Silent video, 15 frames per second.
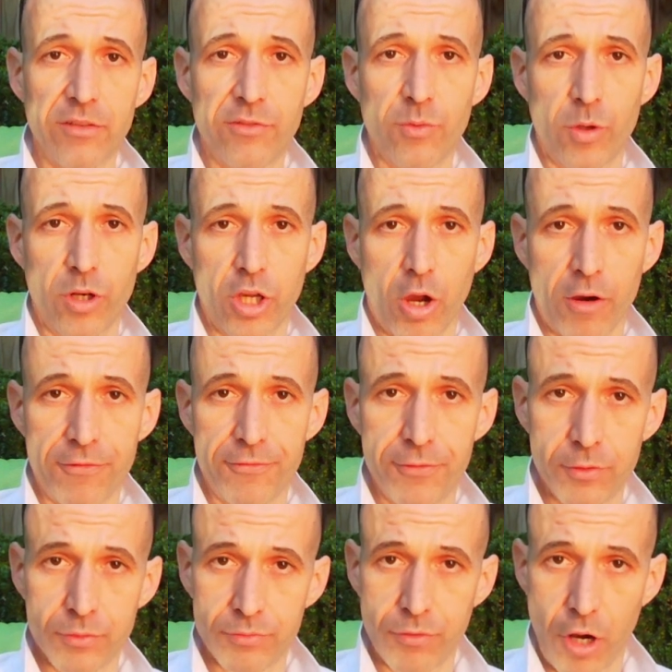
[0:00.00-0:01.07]
if you want to go a
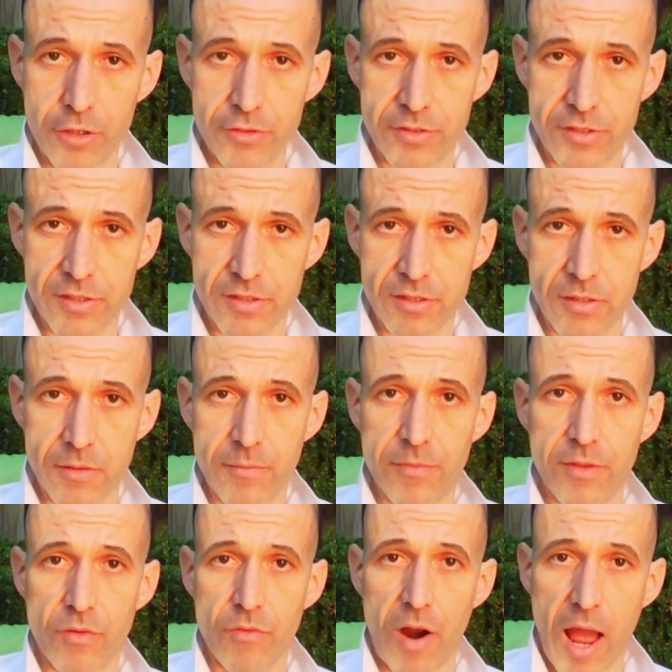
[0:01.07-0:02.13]
full road system,
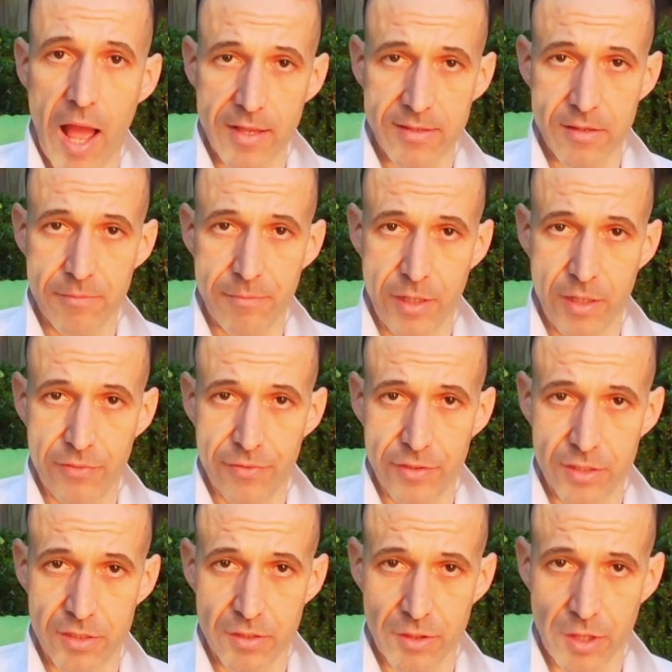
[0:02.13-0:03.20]
there are some
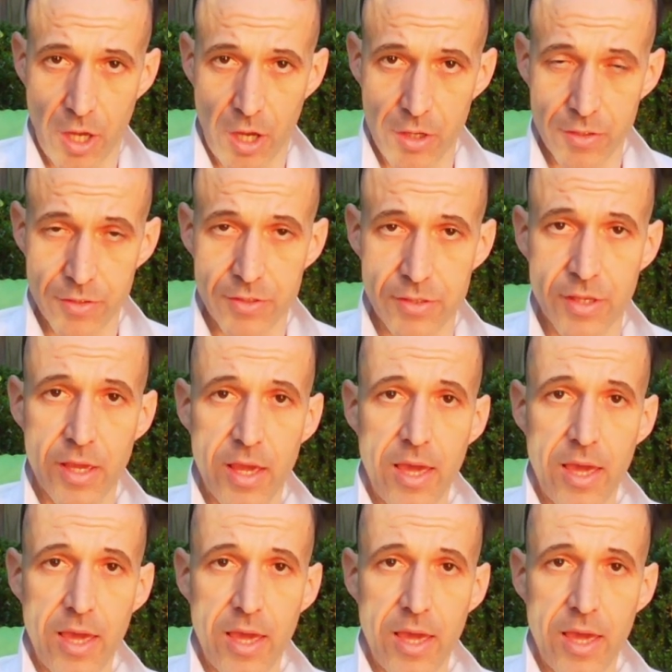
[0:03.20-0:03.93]
benefits to those,